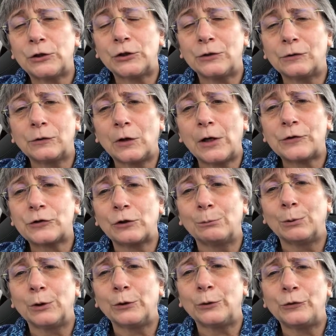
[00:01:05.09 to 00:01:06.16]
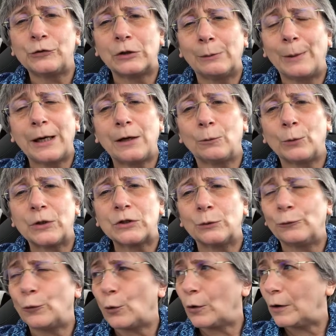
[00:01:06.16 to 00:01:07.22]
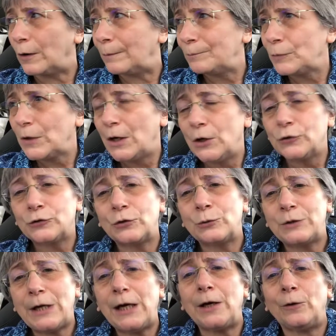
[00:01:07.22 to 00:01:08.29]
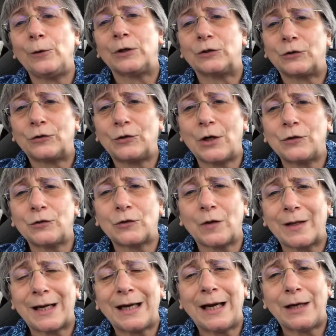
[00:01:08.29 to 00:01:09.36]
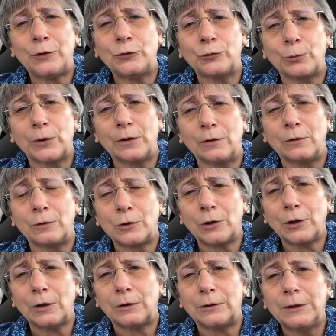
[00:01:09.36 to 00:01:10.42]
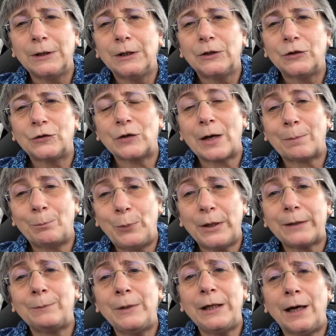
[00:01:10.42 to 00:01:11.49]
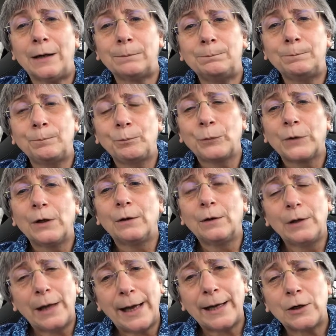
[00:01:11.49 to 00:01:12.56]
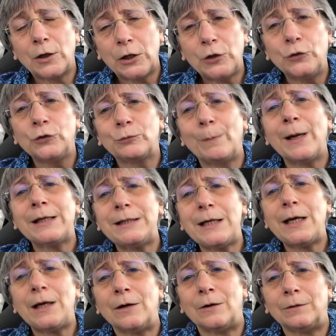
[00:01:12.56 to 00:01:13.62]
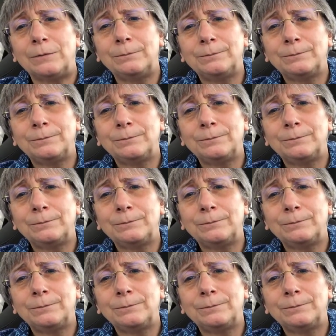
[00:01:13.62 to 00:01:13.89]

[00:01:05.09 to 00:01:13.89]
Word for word: She's lost her balloons. Nobody can reach them for her. So Terrance says to the guy who's with the little girl, he's like, pick me up and use my tail.